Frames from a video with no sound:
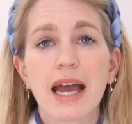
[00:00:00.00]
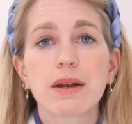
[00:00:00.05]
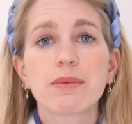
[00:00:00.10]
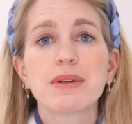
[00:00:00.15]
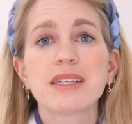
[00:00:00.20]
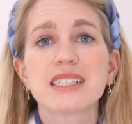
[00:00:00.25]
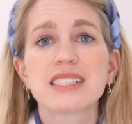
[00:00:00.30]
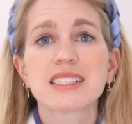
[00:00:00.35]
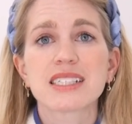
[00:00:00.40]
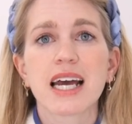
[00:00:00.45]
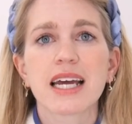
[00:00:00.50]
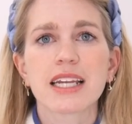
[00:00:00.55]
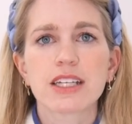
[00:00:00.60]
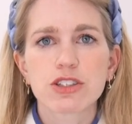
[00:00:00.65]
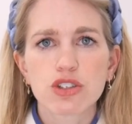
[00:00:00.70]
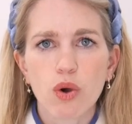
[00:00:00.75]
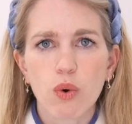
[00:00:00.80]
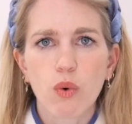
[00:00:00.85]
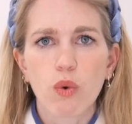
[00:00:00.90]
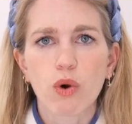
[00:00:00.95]
and we
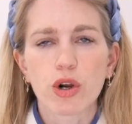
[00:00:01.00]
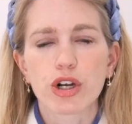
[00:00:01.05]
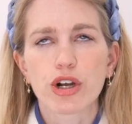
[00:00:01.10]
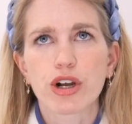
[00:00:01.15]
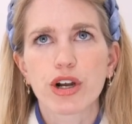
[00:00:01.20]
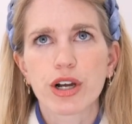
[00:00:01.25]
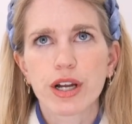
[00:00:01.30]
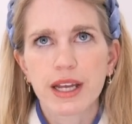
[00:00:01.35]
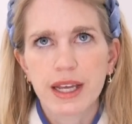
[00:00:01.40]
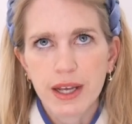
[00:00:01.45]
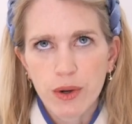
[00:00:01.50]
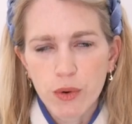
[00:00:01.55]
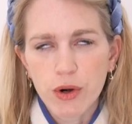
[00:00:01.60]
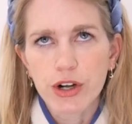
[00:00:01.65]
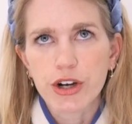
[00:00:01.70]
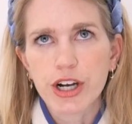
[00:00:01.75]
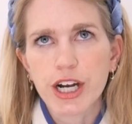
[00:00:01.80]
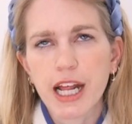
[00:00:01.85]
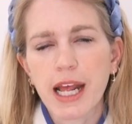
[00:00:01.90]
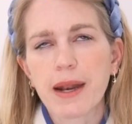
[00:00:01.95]
decided to order
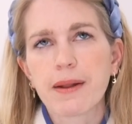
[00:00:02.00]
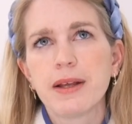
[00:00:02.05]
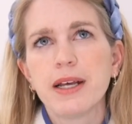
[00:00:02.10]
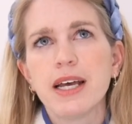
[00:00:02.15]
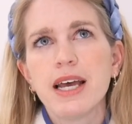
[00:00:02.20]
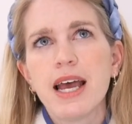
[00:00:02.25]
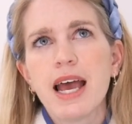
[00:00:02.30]
order it in.